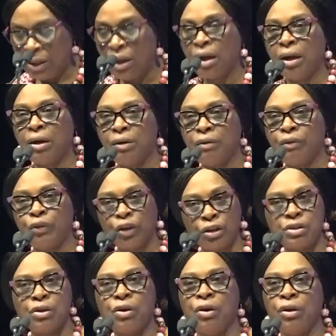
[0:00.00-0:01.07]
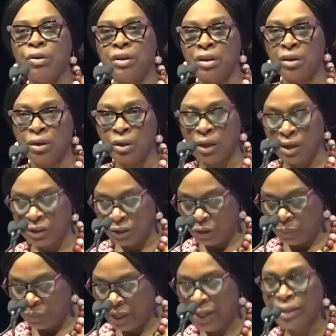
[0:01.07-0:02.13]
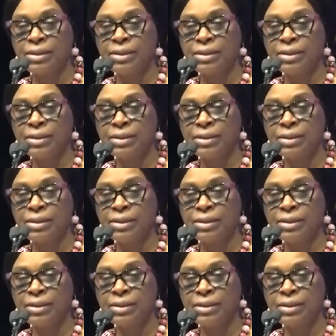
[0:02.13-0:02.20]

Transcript: and not on the supply